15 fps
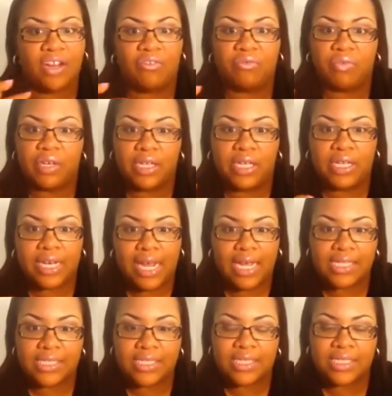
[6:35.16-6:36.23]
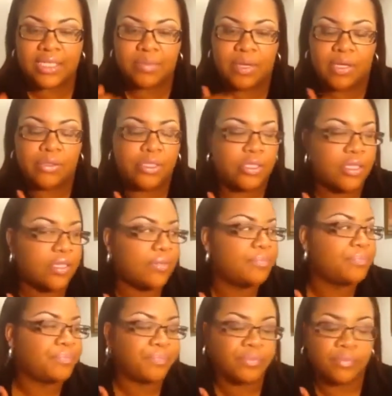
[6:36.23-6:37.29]
like a really nasty smell to
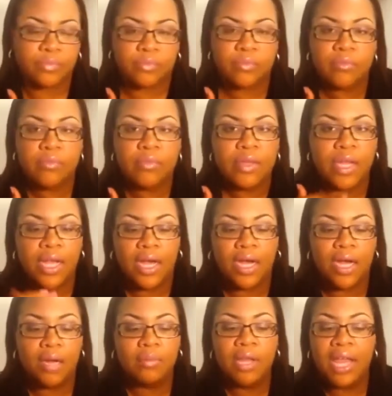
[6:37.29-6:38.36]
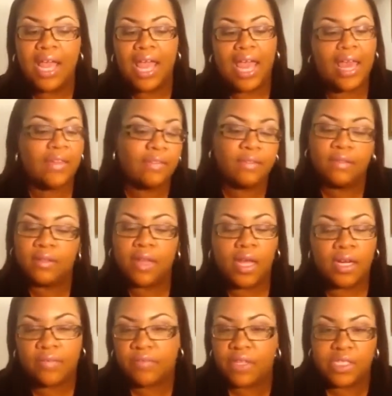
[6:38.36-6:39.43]
them. And
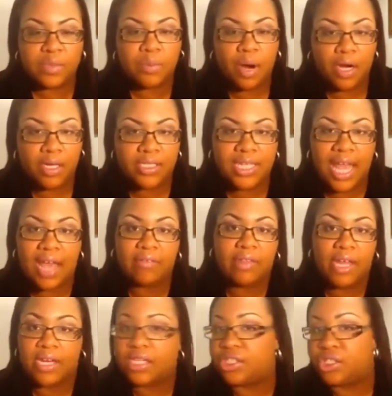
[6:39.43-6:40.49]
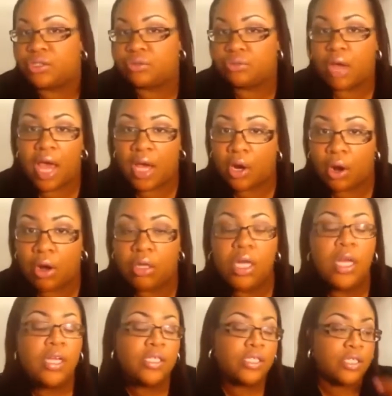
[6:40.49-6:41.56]
none of these products had that issue at all.
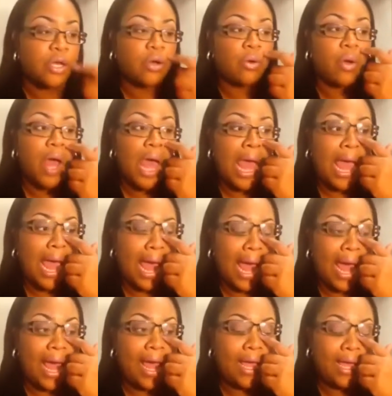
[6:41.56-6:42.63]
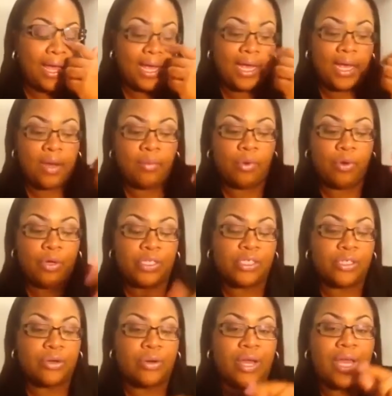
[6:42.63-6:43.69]
So I am going
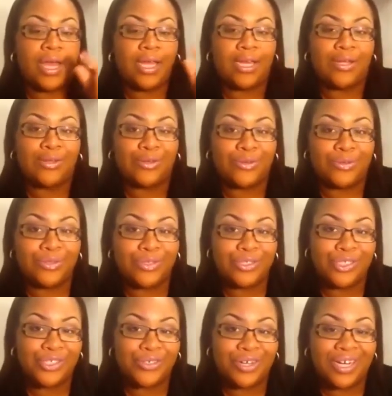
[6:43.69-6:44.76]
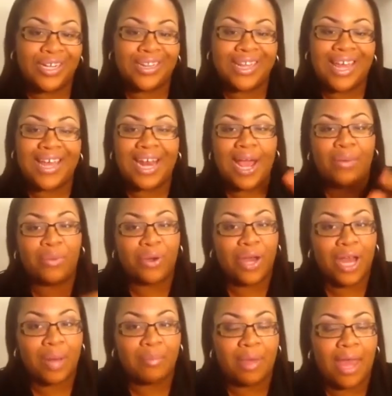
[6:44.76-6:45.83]
to go ahead and use the Strength, and I will
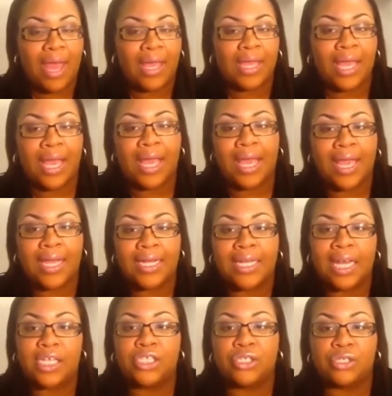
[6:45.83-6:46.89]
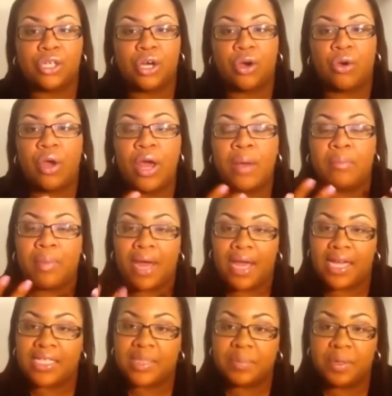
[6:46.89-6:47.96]
come back and let you know
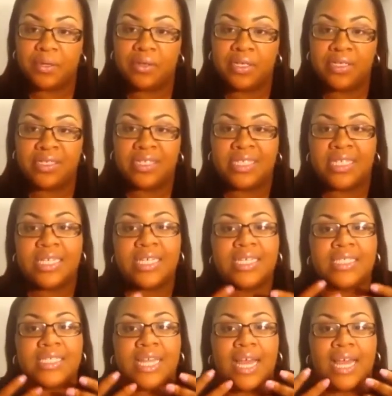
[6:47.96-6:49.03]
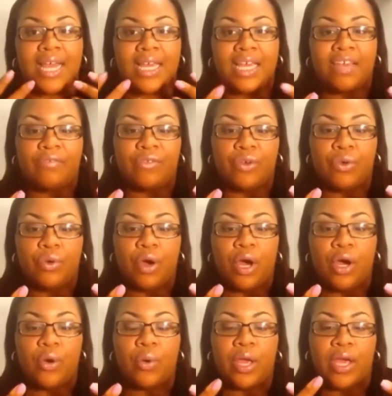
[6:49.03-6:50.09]
my experiences and give you
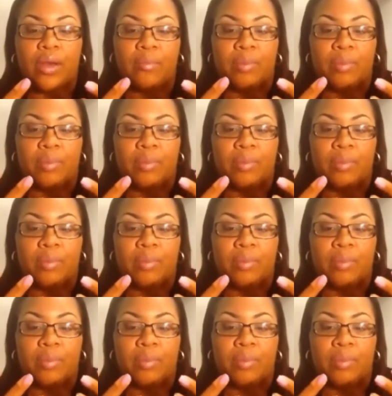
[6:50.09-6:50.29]
a quick